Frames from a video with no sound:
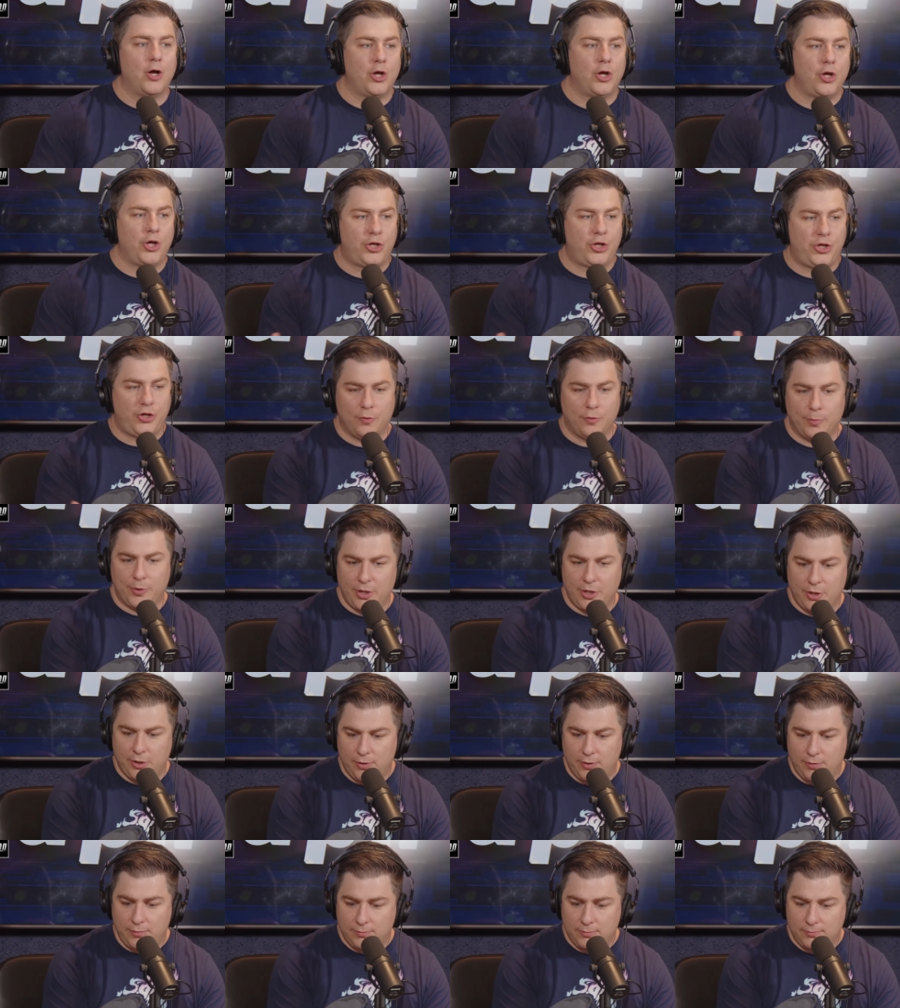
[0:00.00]

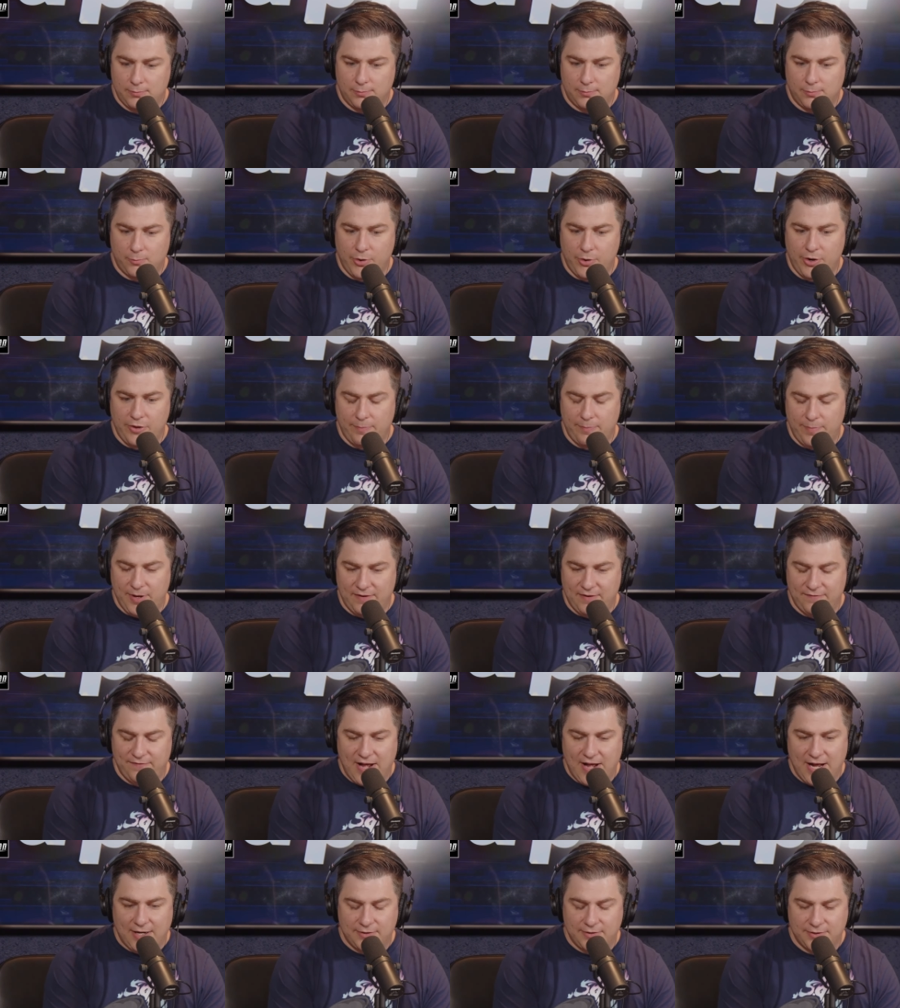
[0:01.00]
Huberto, one of the big
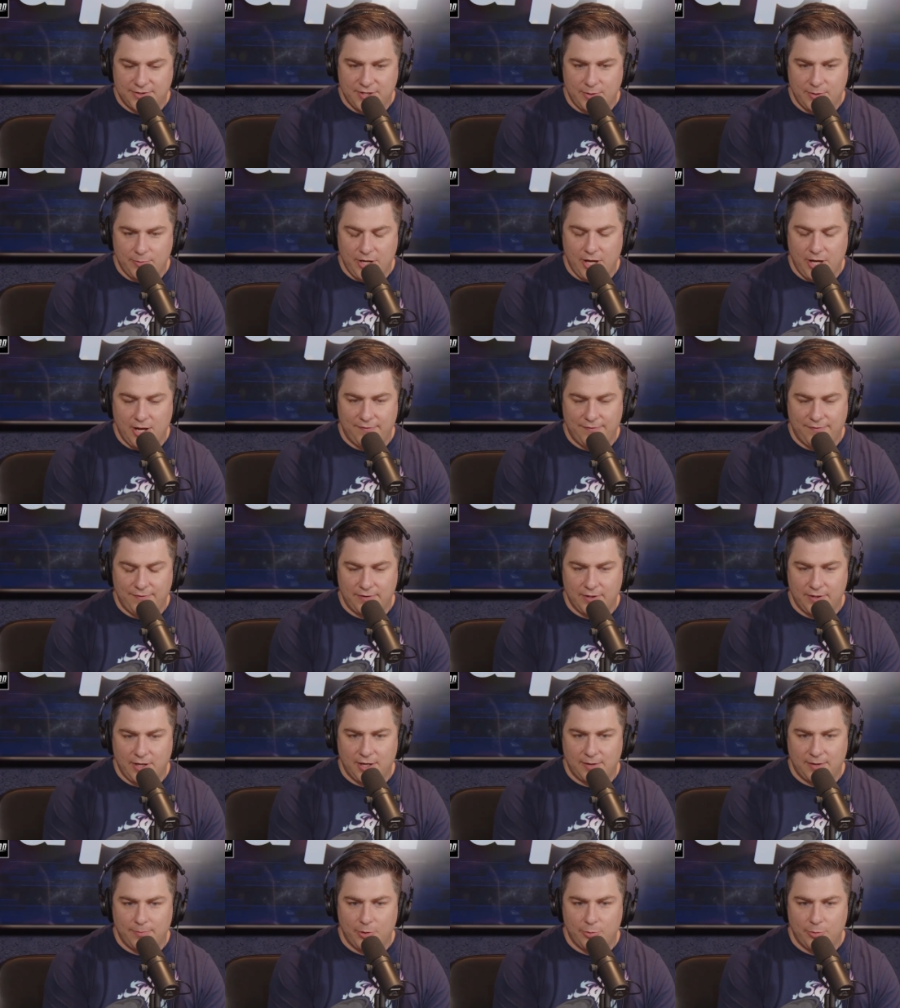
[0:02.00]
factors that we often
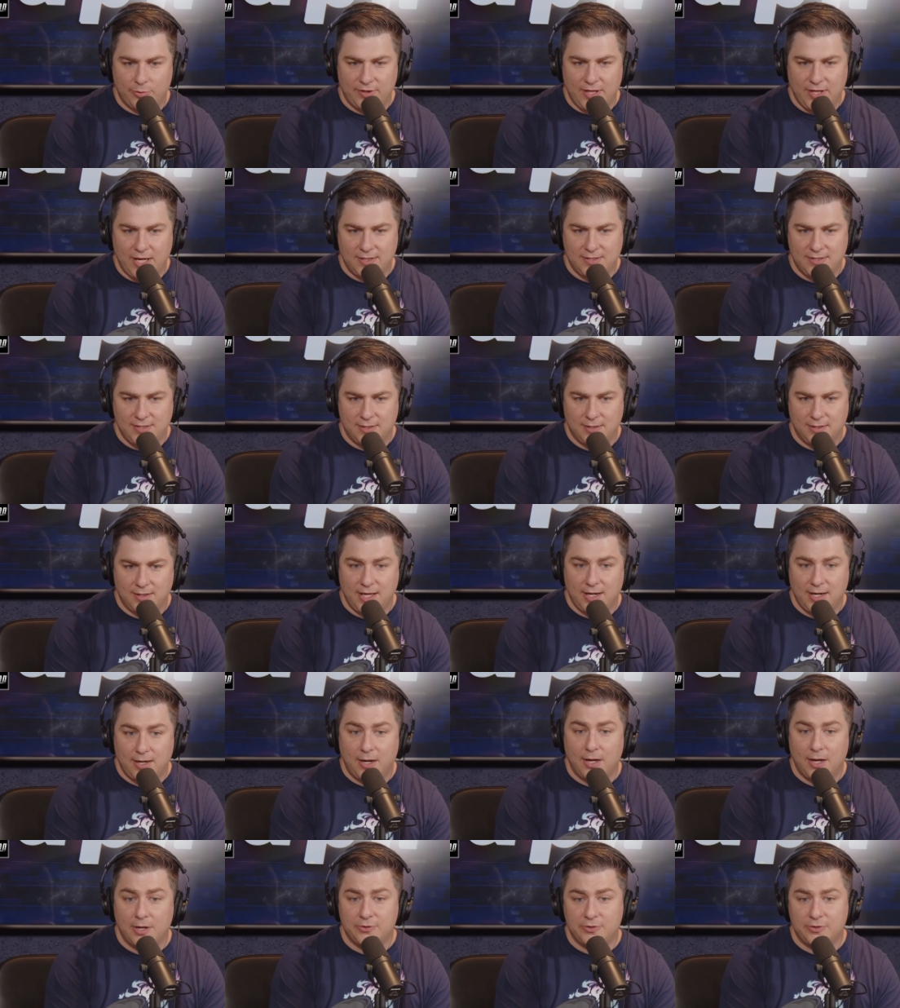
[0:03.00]
talk about with that deal, had
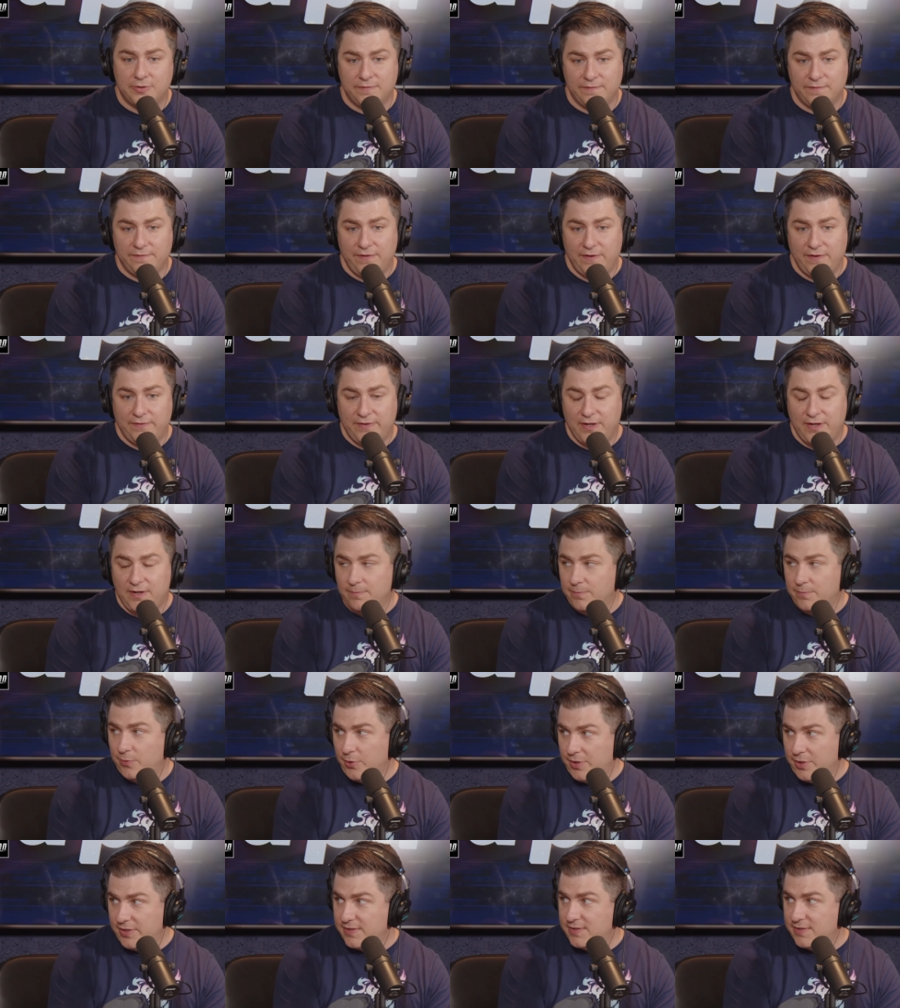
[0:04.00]
115
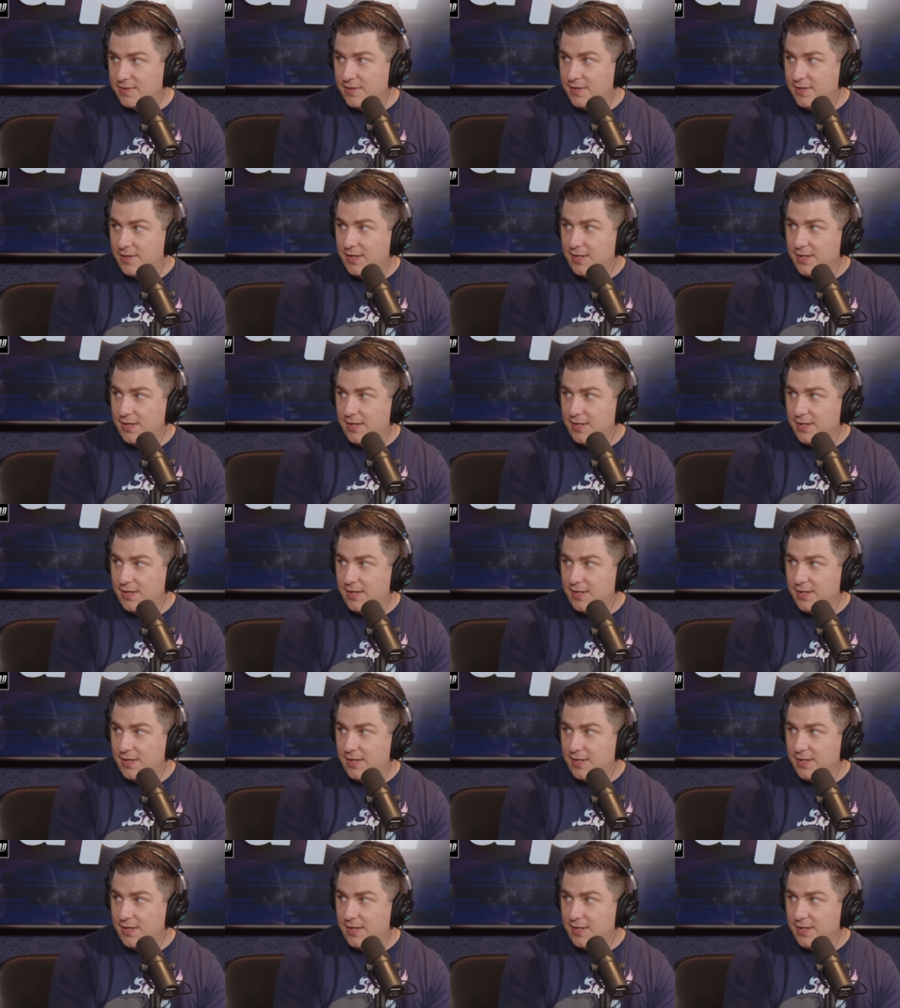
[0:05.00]
points.